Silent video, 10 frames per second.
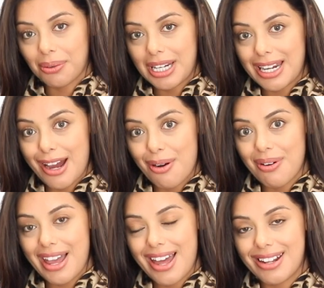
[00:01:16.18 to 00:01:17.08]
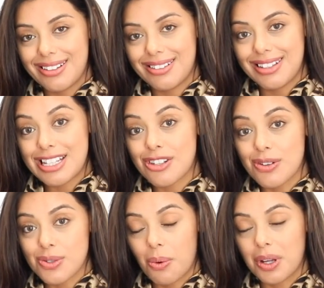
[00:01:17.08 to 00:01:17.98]
right now, and it's
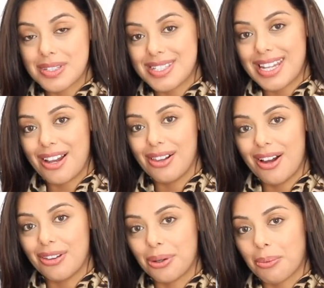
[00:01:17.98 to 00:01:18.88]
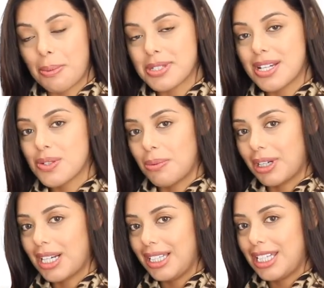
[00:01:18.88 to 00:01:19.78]
also on sale on their website, so I'm
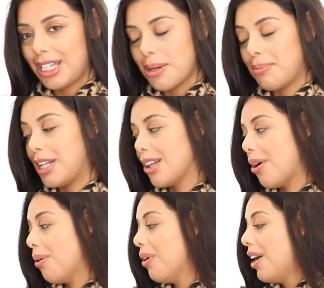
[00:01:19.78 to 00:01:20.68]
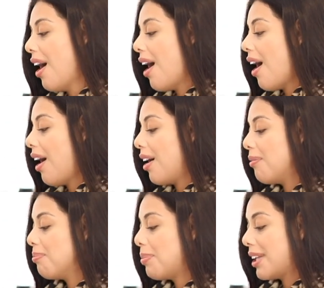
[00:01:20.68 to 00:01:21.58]
gonna link it below.
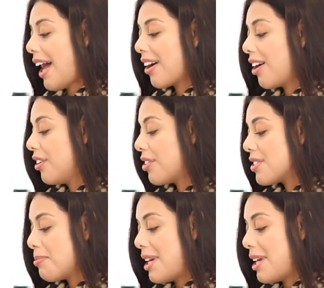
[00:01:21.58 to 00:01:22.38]
But that color is